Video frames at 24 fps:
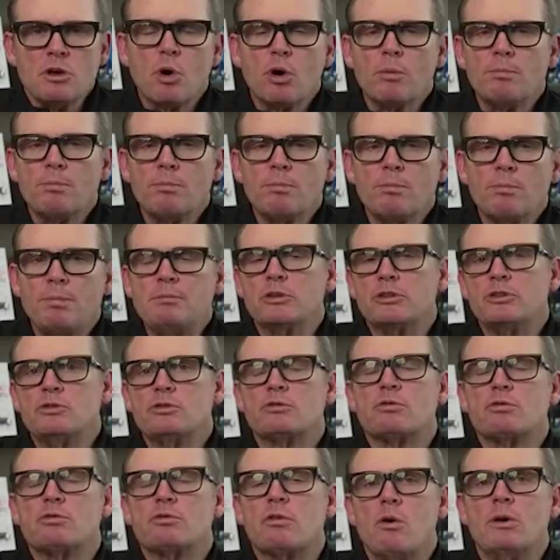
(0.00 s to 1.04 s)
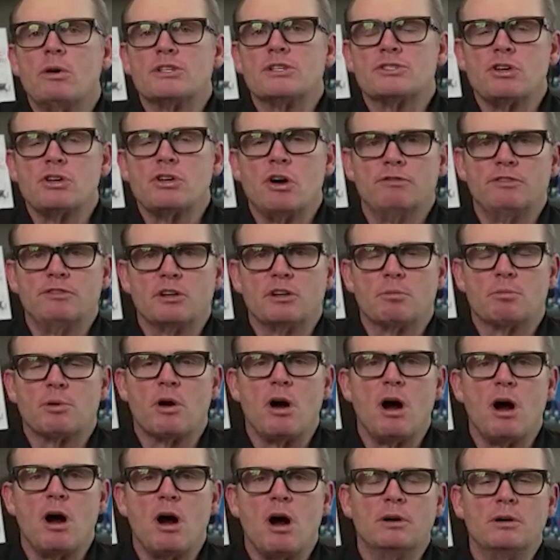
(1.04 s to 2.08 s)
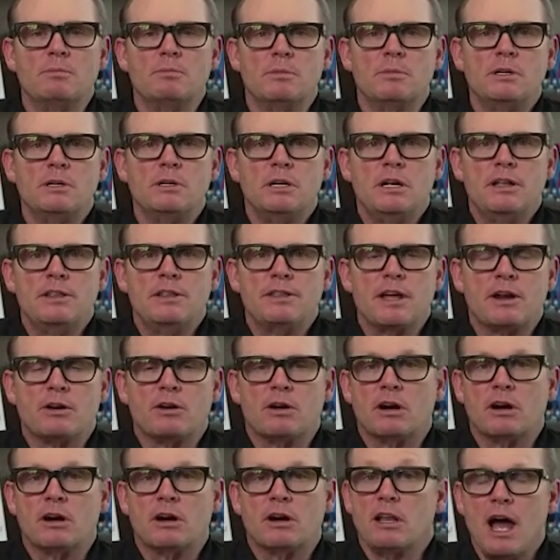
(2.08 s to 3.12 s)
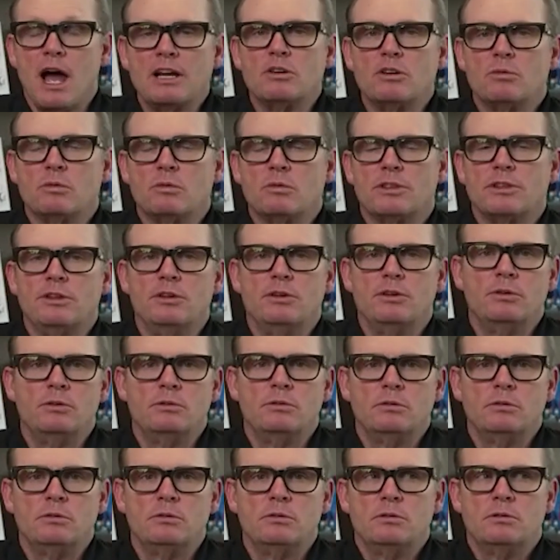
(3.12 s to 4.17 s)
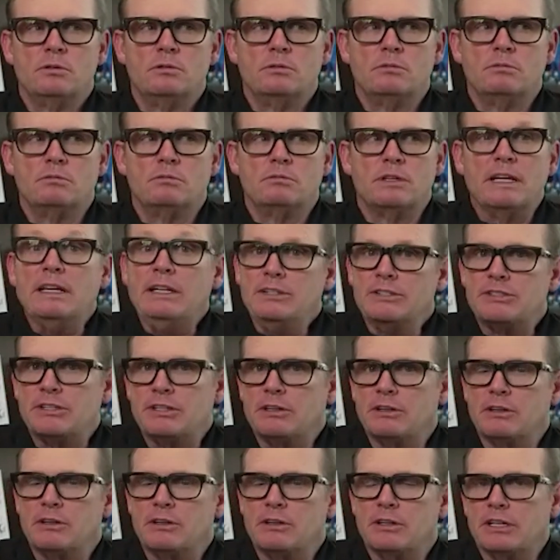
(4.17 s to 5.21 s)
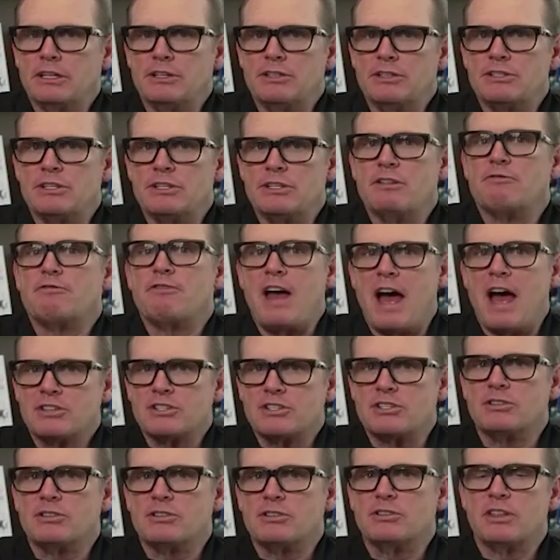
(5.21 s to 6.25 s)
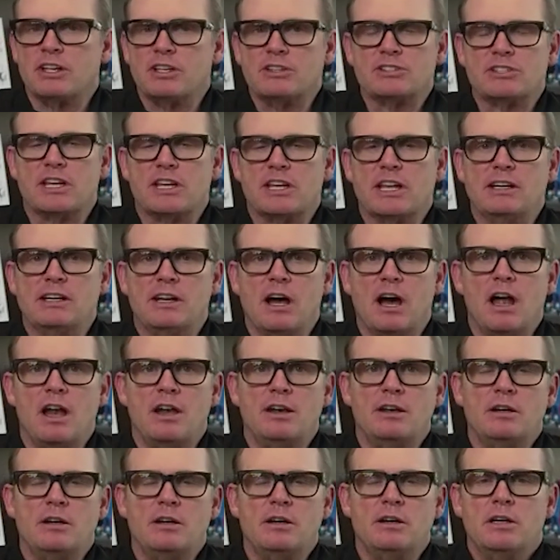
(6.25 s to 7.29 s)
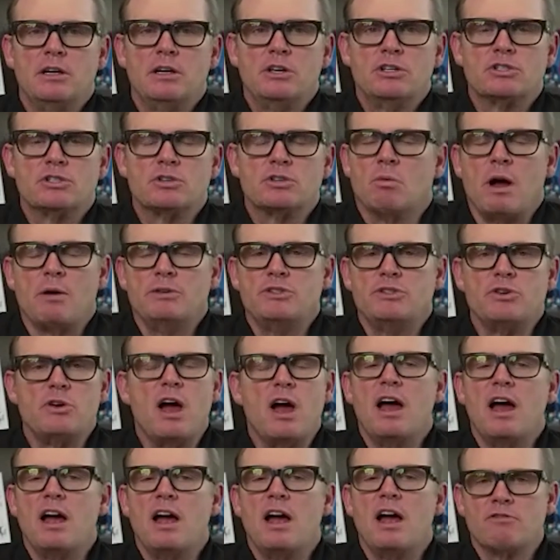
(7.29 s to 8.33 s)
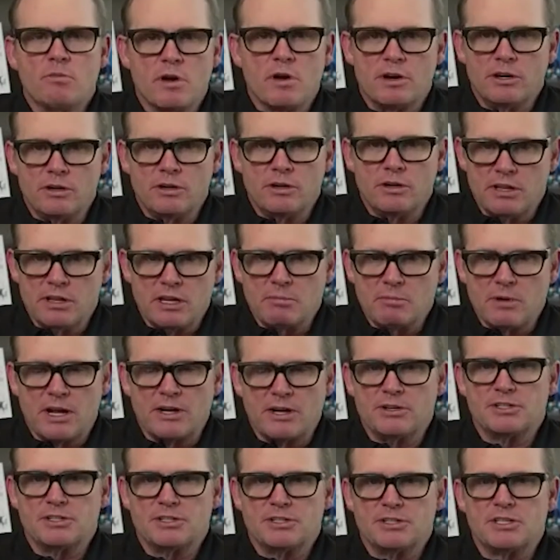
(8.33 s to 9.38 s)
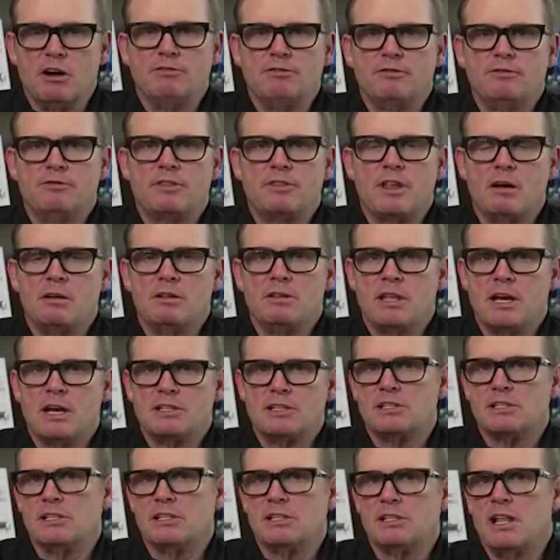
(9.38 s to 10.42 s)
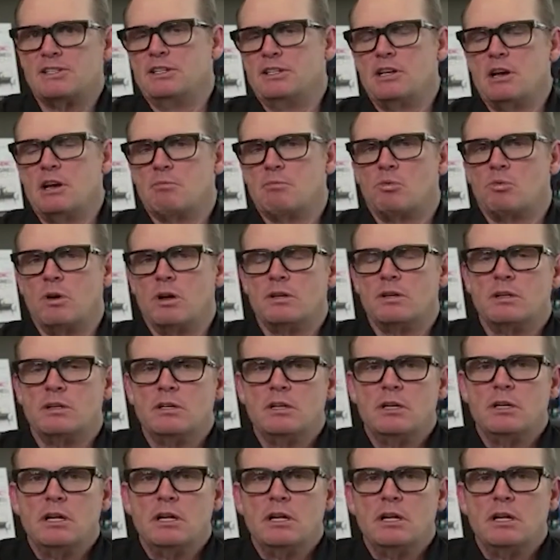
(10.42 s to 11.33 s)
the more people you throw at solving a problem that are aligned with you, the easier it is, and the faster things get done. So why would you ever want to do anything by yourself? That that's lesson number one.